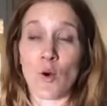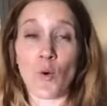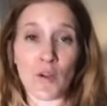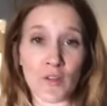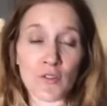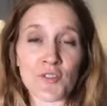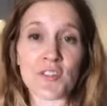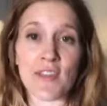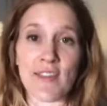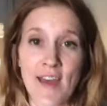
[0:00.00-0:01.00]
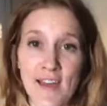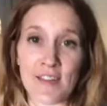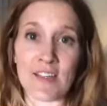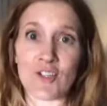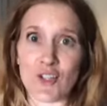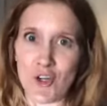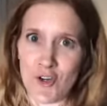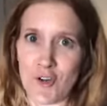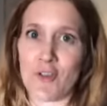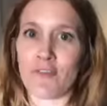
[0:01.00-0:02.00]
oils that
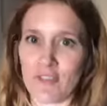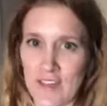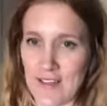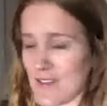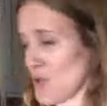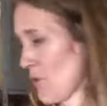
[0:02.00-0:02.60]
deter fleas.